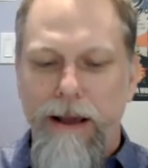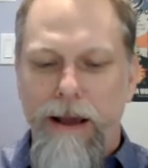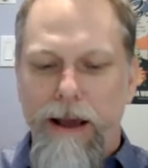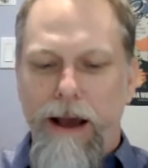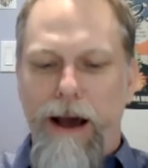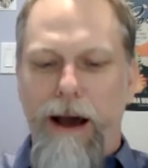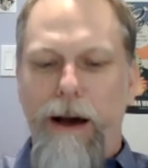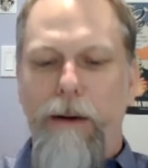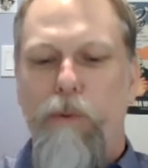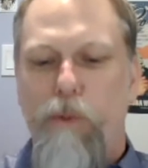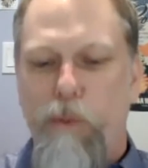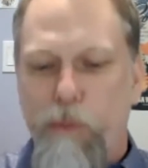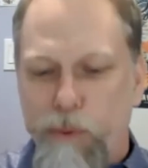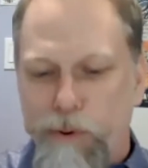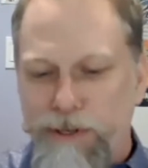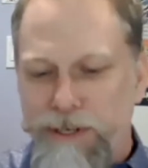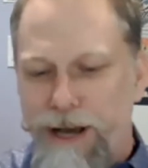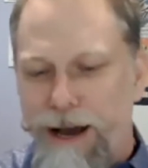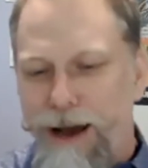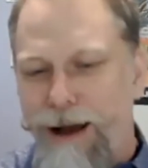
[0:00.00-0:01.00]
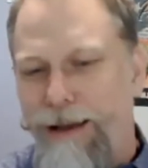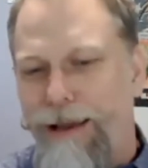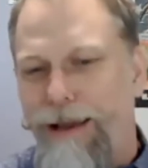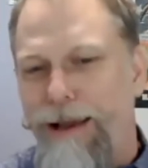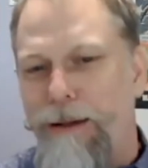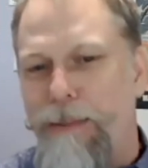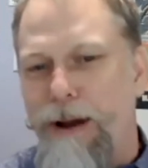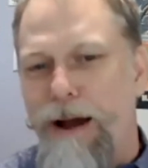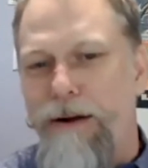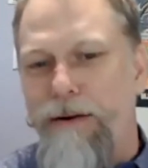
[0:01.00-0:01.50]
When we're talking
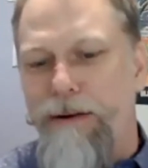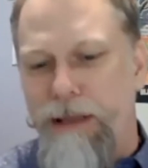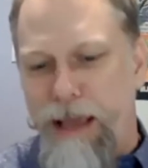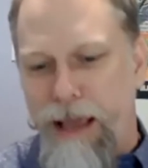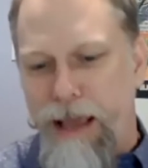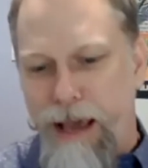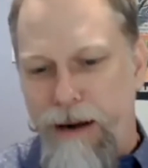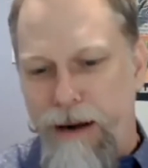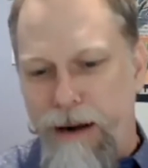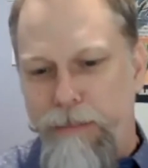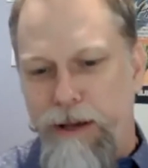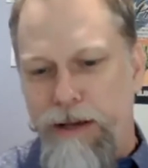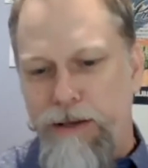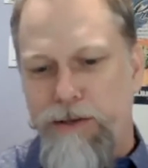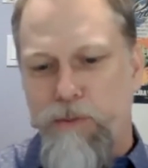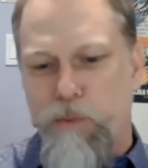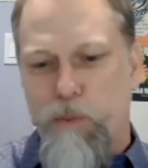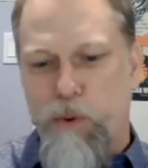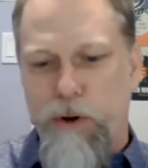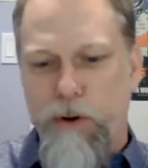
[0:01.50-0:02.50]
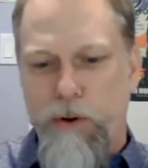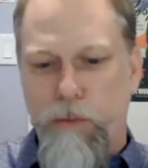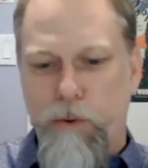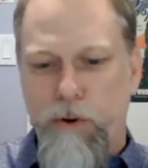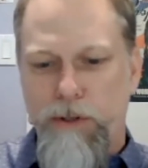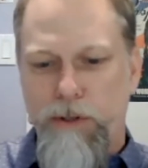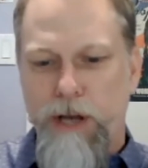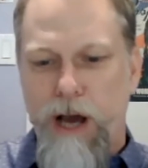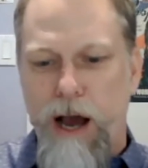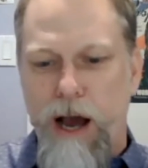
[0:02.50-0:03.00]
about cannabis,
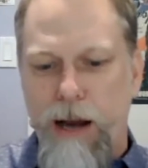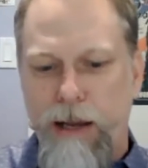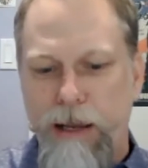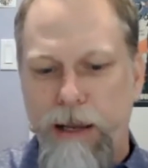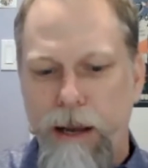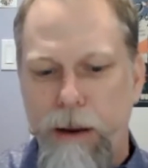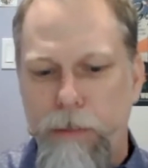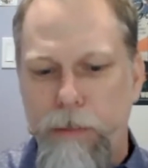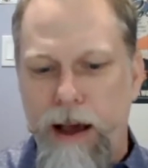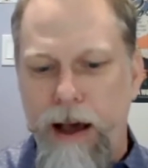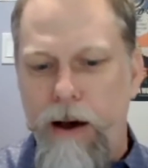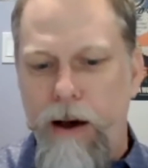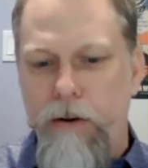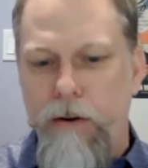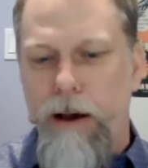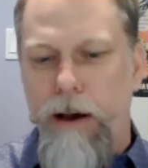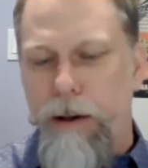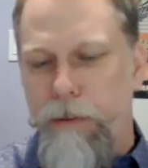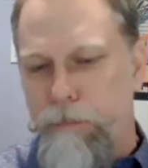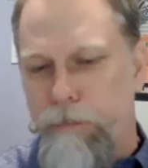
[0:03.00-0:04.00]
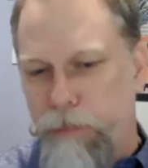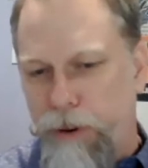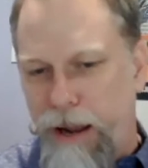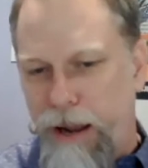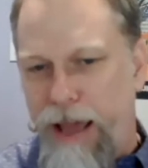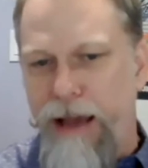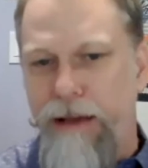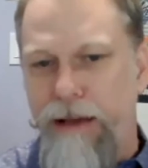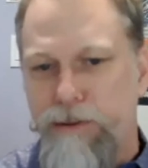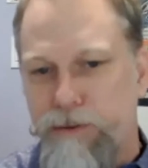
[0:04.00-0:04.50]
we're talking about
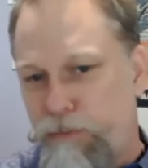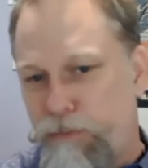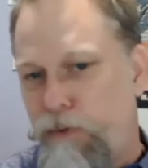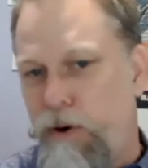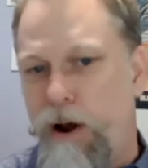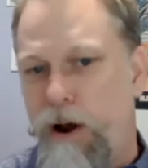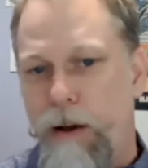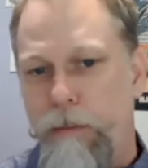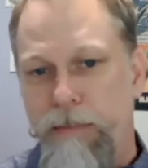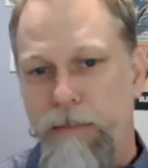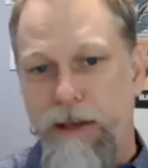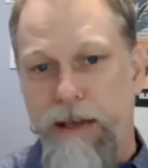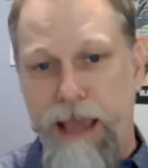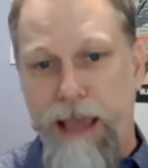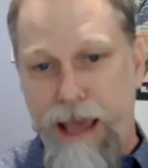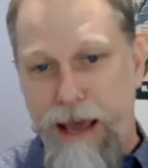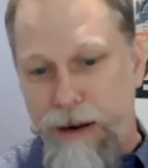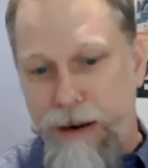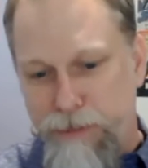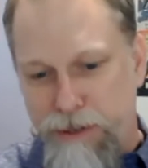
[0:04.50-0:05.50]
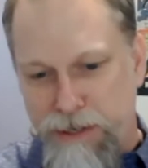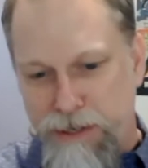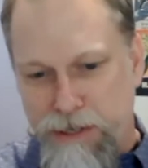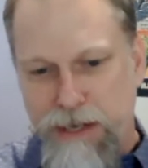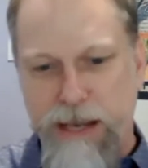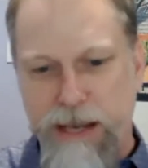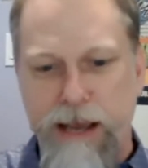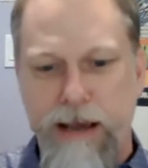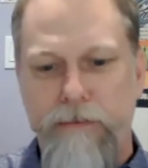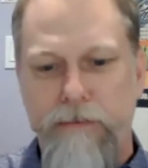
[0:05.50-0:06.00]
plants from the
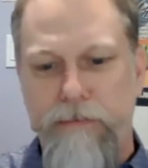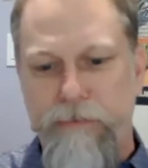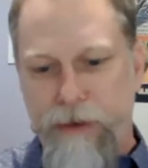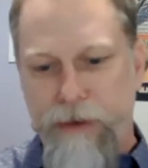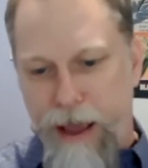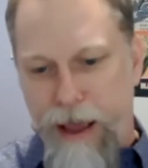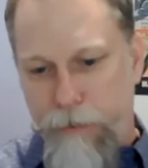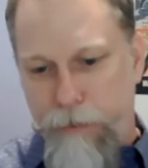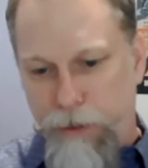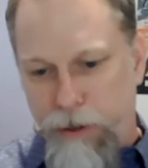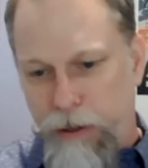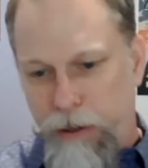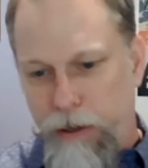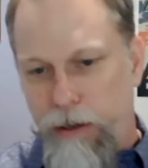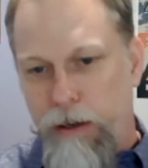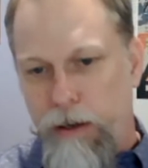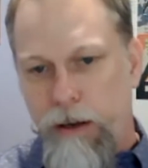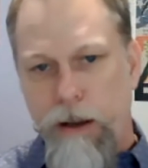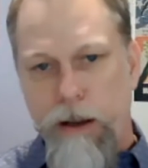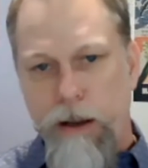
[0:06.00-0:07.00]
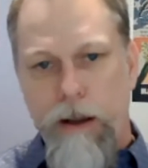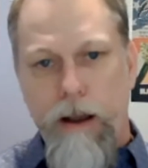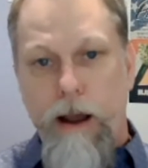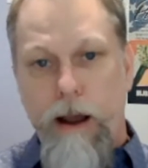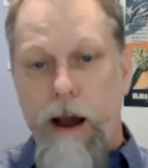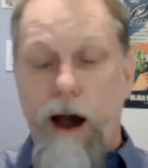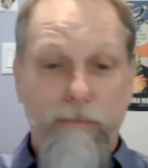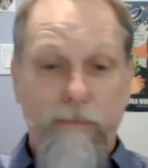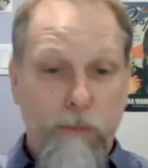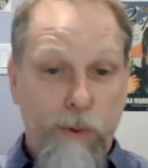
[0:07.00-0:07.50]
Cannabaceae family,
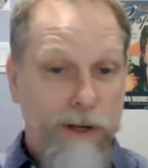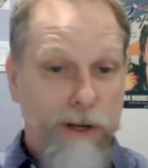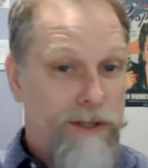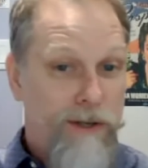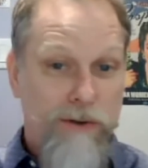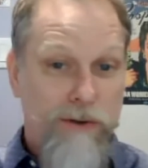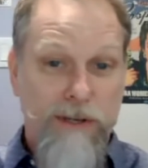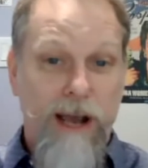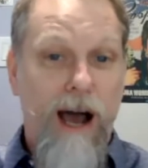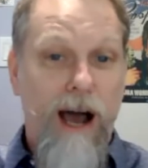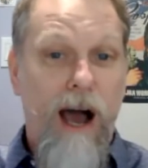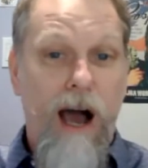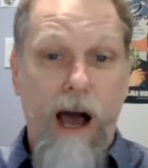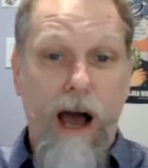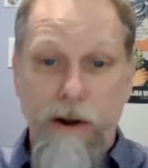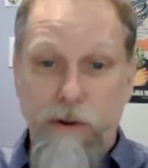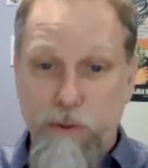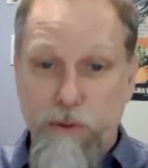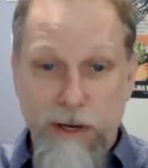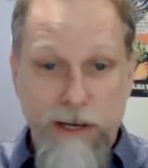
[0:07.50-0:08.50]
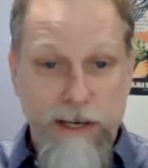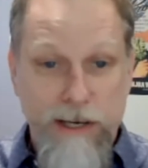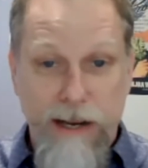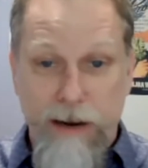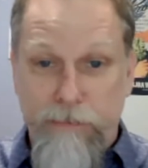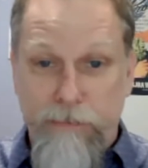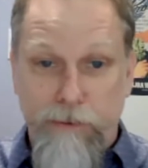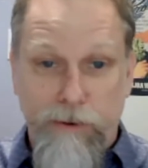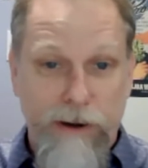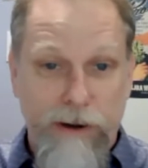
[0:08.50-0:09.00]
of which there's
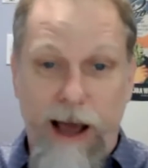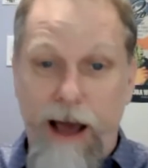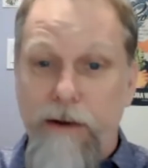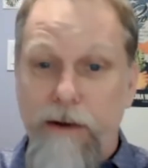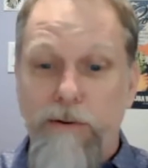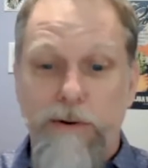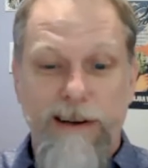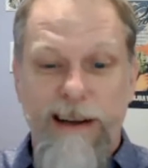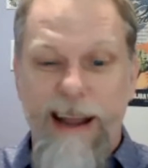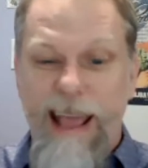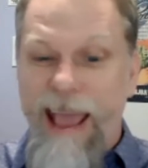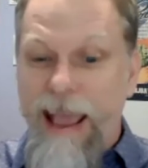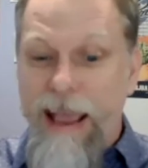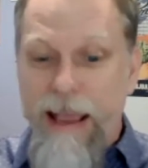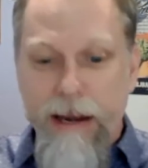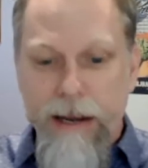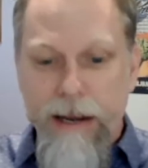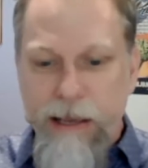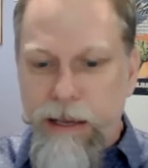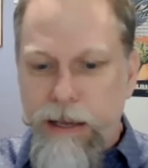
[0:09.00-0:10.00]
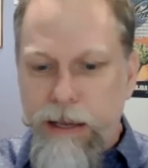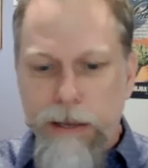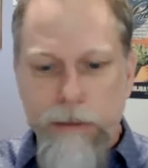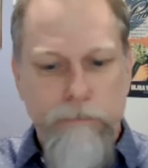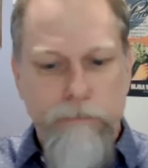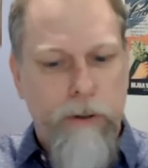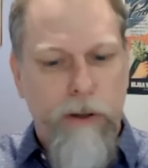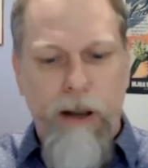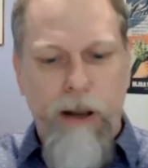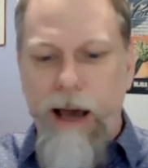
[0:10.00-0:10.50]
180
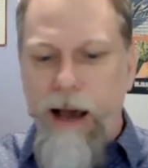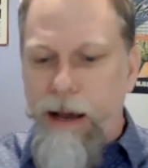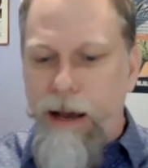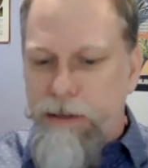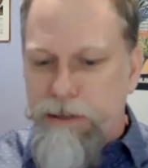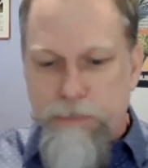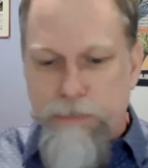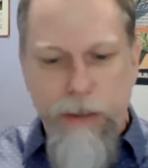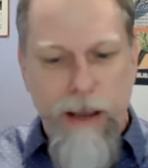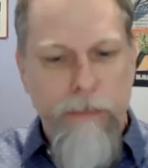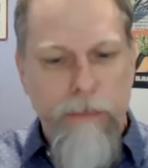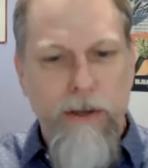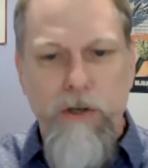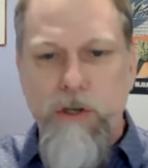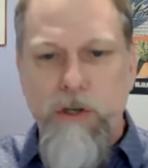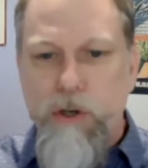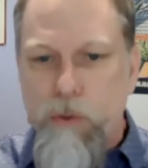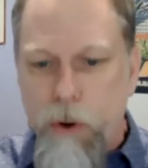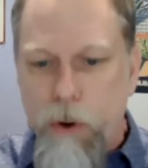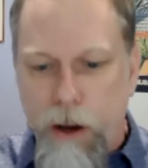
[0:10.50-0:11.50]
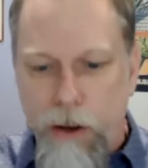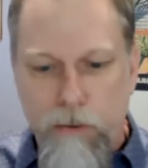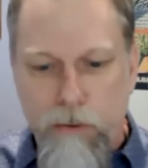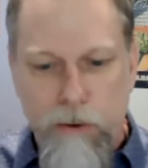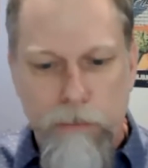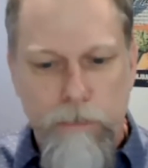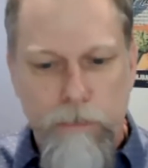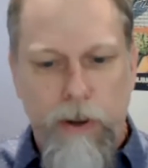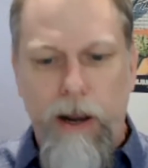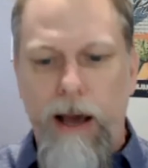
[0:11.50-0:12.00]
plus, maybe
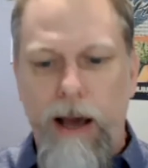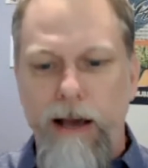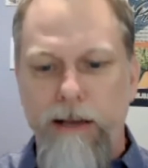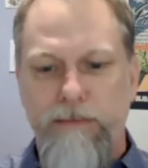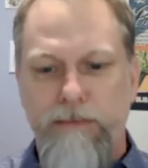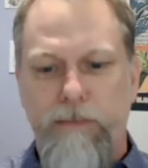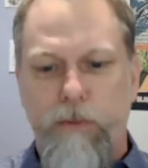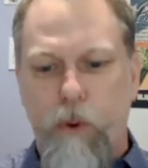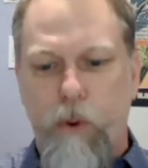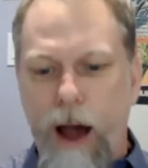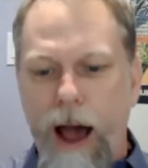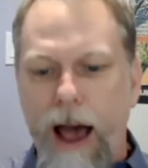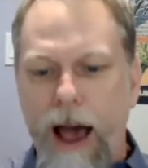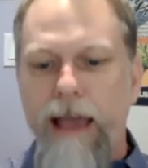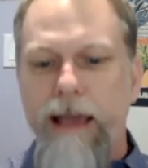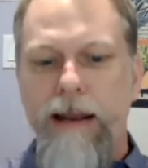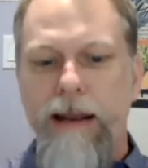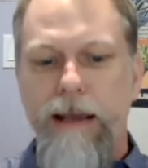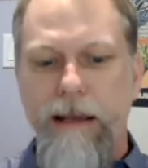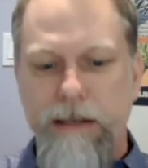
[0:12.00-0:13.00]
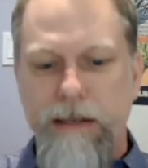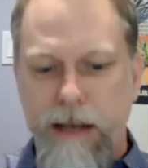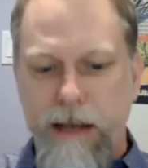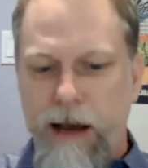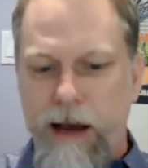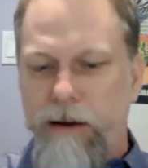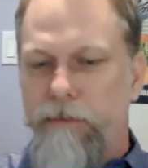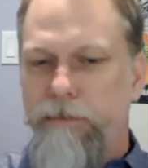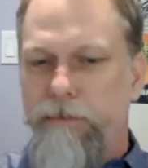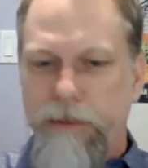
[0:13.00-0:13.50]
200 plus varieties
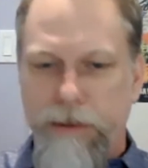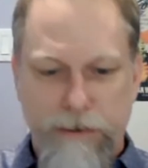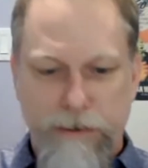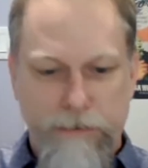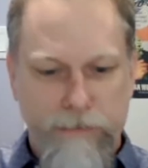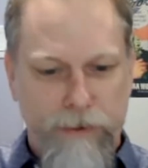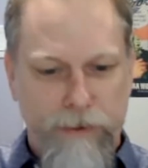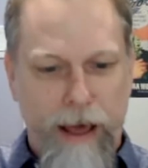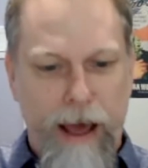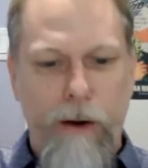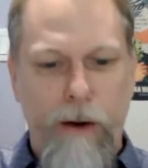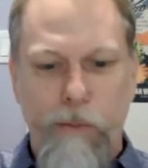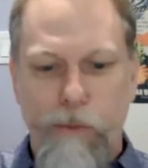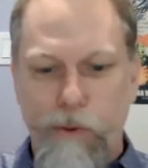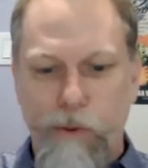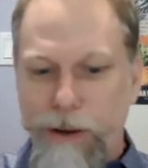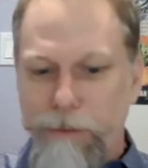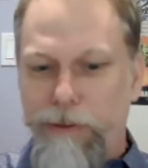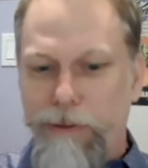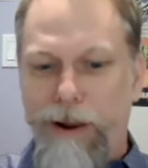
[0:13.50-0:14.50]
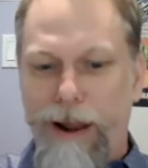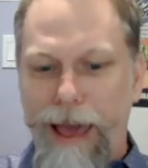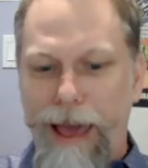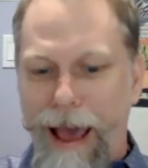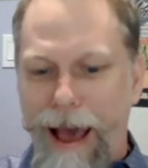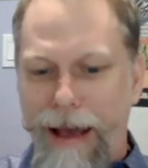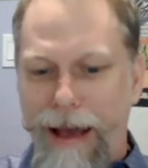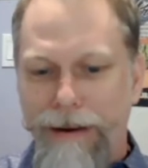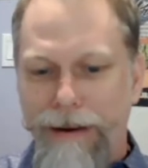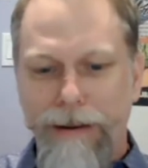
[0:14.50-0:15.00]
of this flowering plant.